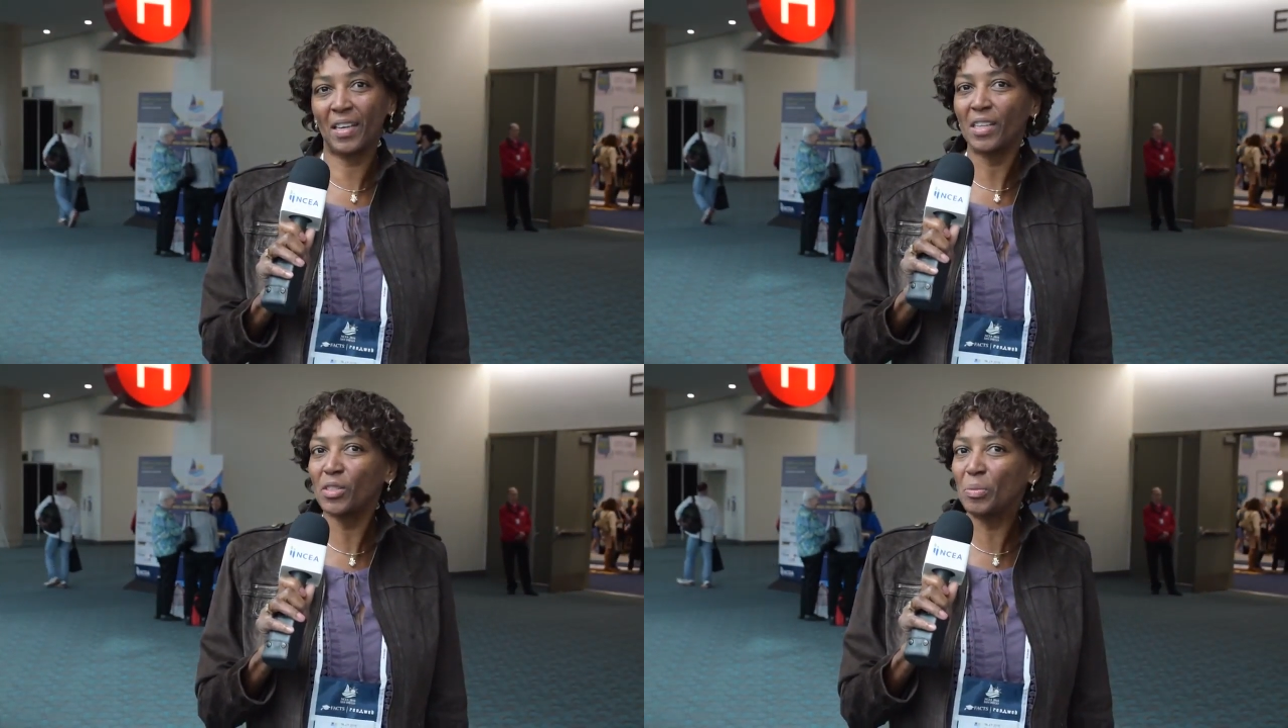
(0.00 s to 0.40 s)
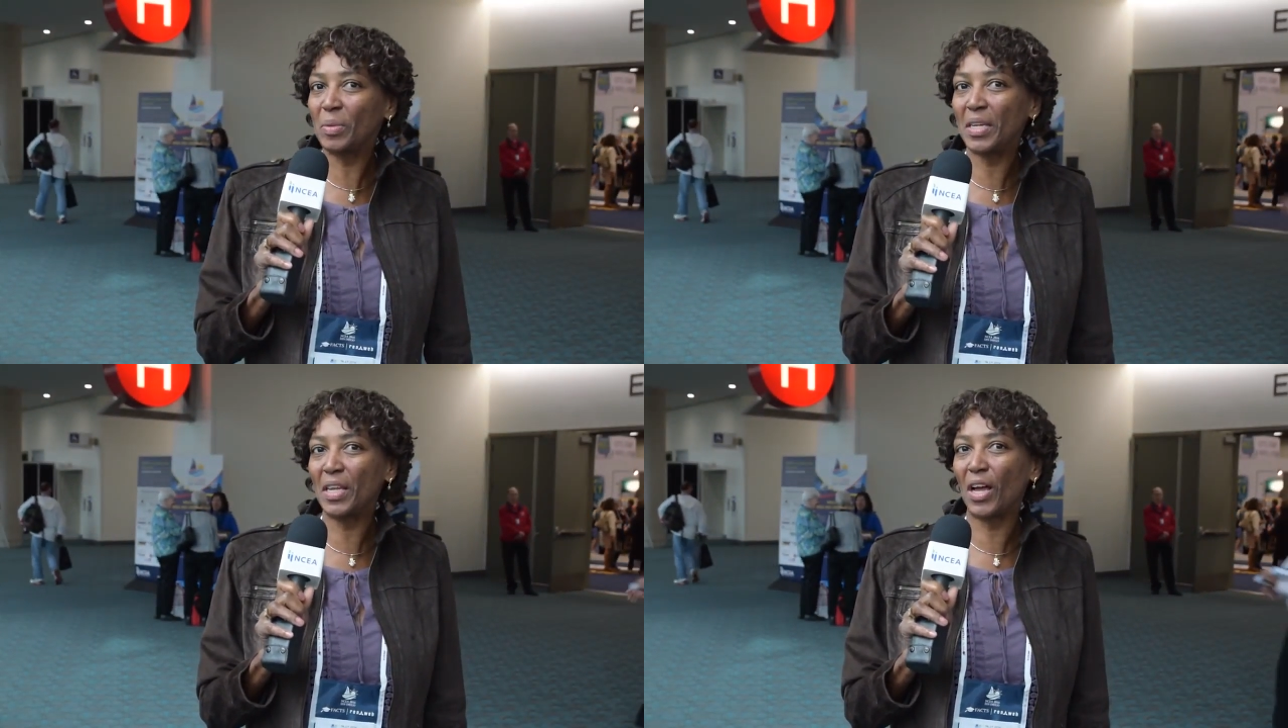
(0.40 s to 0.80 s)
get to
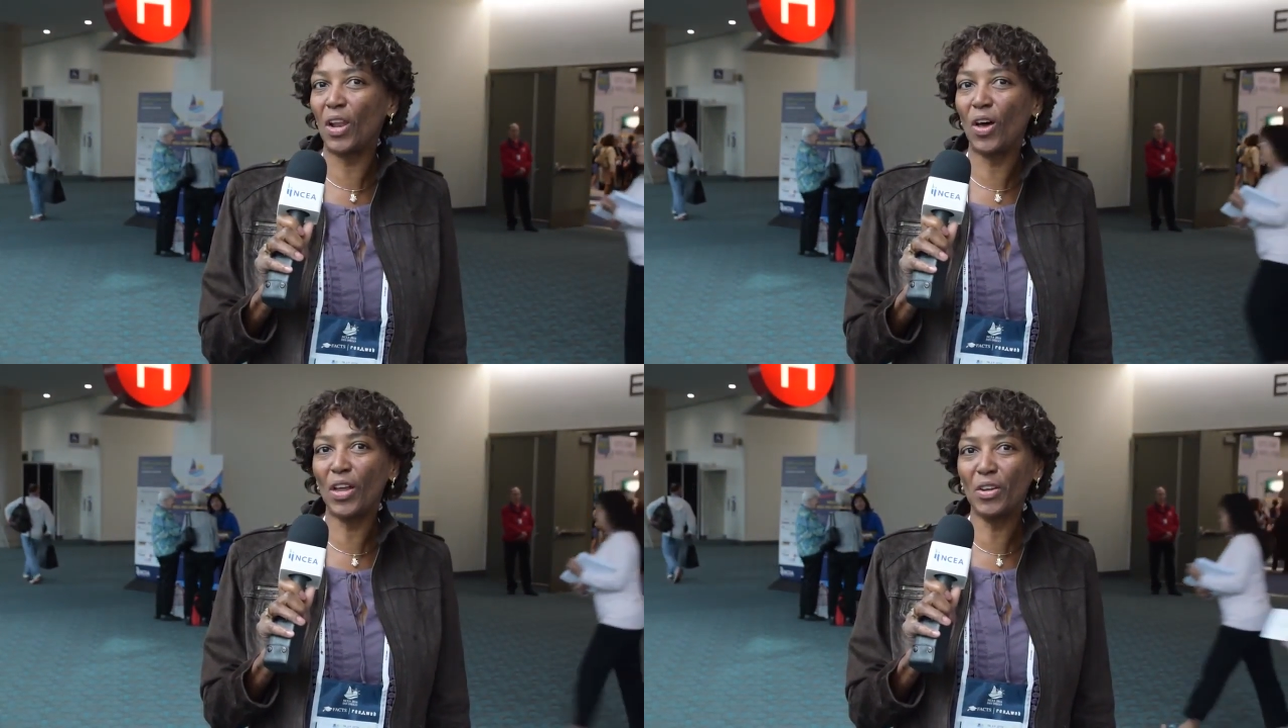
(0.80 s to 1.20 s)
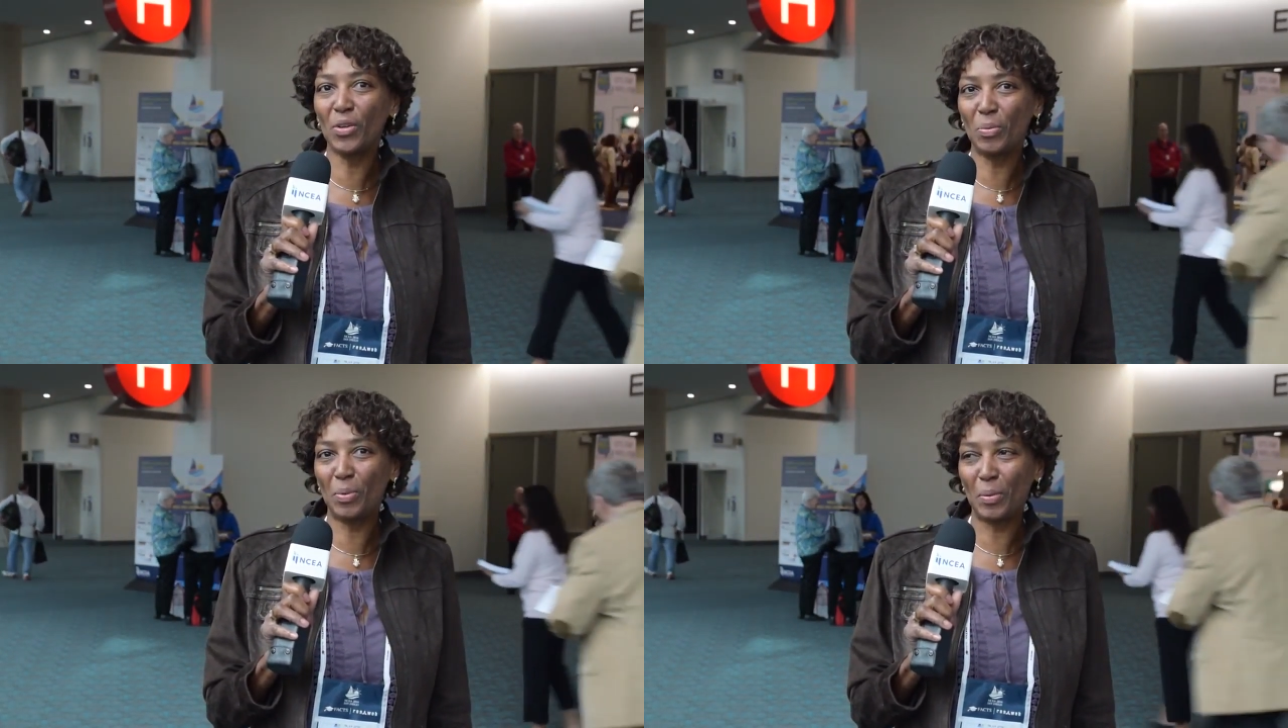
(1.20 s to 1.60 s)
meet a lot of
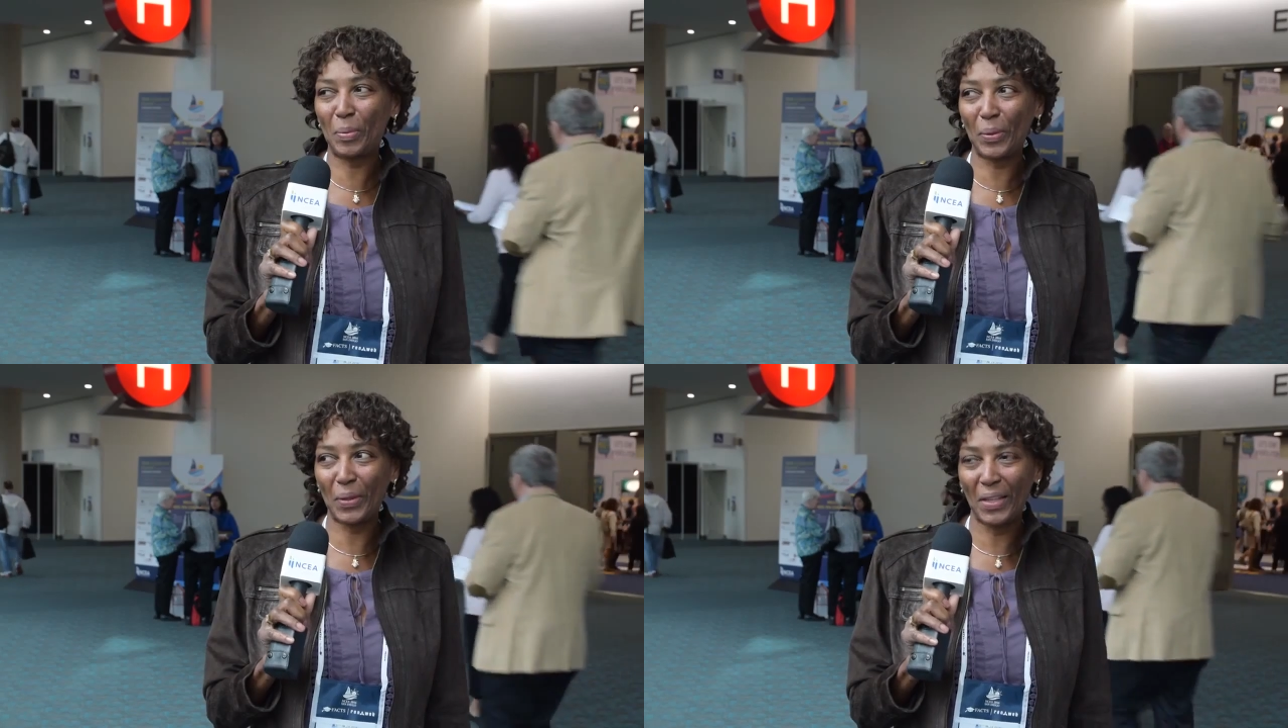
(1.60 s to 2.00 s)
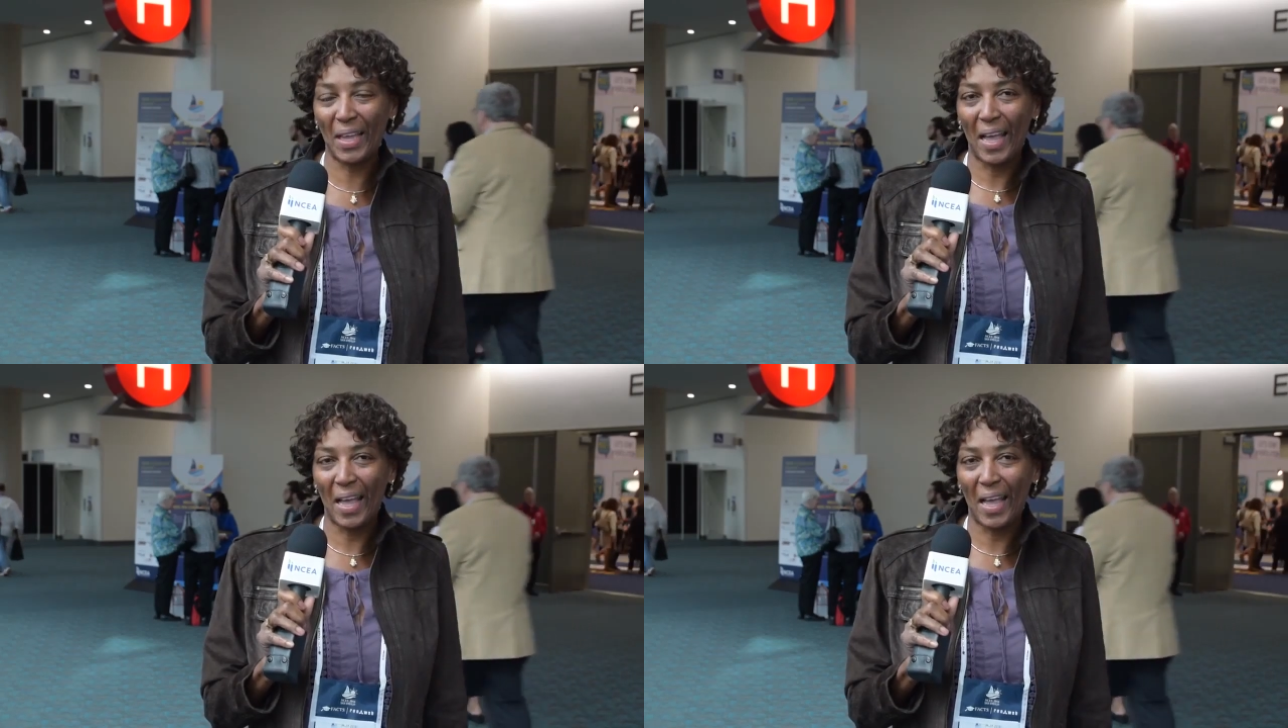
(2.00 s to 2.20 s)
new people